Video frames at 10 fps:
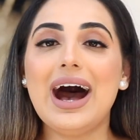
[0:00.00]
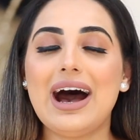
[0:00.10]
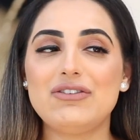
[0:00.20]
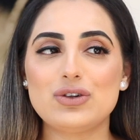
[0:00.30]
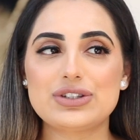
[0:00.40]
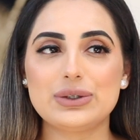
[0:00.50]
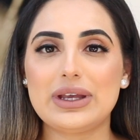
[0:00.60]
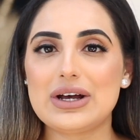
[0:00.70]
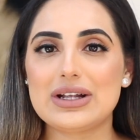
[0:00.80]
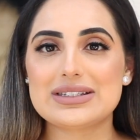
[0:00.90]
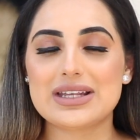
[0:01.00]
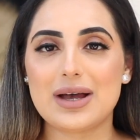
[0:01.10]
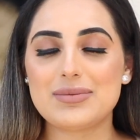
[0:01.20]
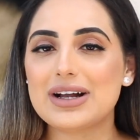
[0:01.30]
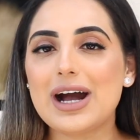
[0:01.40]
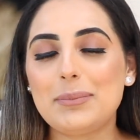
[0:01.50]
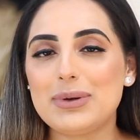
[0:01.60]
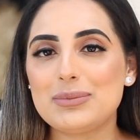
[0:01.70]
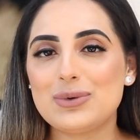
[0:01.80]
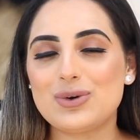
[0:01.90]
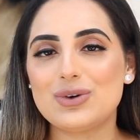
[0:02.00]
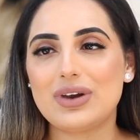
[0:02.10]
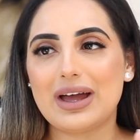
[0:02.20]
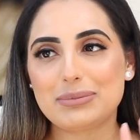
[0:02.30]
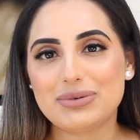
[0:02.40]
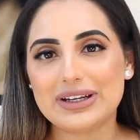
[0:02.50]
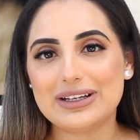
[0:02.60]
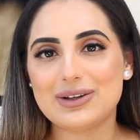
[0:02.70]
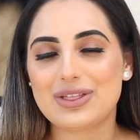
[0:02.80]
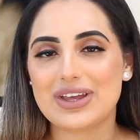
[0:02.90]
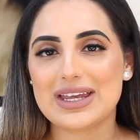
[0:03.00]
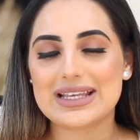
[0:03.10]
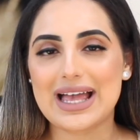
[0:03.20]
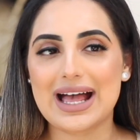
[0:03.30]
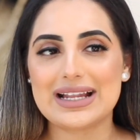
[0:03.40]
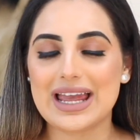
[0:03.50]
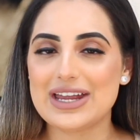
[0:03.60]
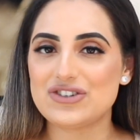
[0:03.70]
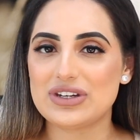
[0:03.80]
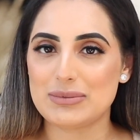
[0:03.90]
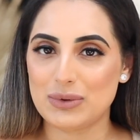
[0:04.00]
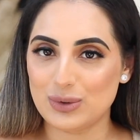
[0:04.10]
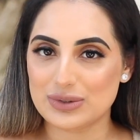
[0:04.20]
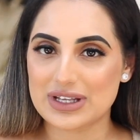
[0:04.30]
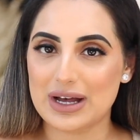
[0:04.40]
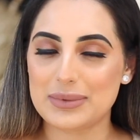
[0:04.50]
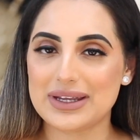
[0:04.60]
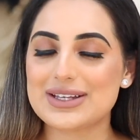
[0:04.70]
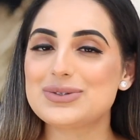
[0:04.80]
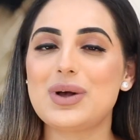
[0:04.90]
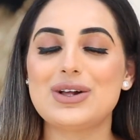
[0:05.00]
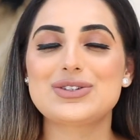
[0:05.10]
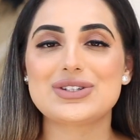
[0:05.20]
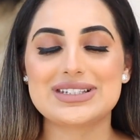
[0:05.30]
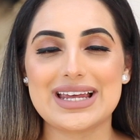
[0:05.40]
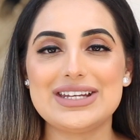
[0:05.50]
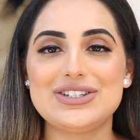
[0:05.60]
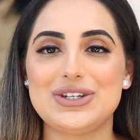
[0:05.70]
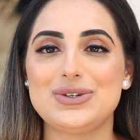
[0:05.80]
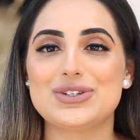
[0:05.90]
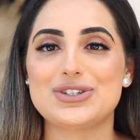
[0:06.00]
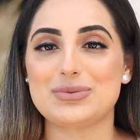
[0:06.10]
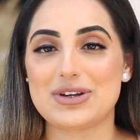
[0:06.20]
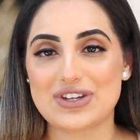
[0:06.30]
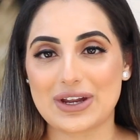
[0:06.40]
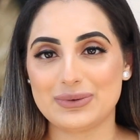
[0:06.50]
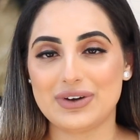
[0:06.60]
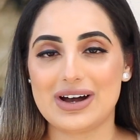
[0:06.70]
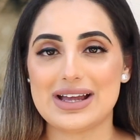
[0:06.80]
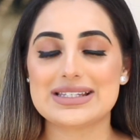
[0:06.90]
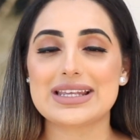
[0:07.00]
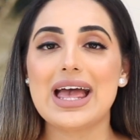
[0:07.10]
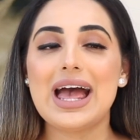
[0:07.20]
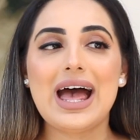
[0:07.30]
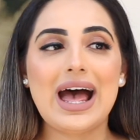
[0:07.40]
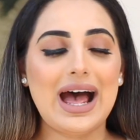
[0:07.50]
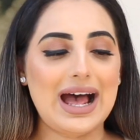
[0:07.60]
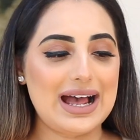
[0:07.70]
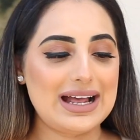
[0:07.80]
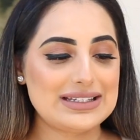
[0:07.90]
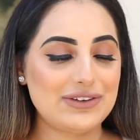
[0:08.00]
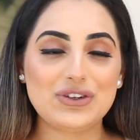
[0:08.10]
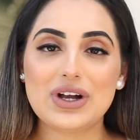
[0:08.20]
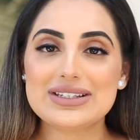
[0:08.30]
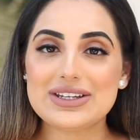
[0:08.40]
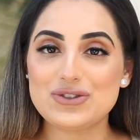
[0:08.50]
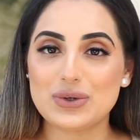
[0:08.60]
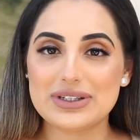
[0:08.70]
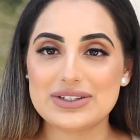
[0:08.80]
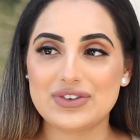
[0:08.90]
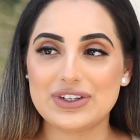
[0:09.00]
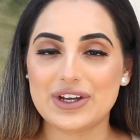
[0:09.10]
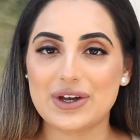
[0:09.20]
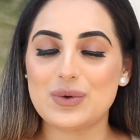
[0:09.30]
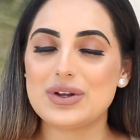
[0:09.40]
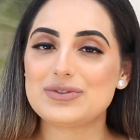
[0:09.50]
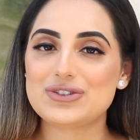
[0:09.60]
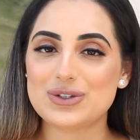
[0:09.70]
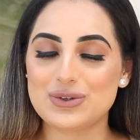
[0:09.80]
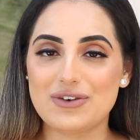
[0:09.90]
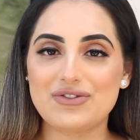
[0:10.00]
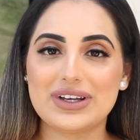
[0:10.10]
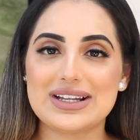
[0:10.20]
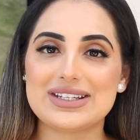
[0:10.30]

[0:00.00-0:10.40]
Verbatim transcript: I've also got um, a couple of more like Pretty Little Thing and H&M hauls coming as well, so stay tuned to my channel, guys. And if you guys enjoyed this video, do not forget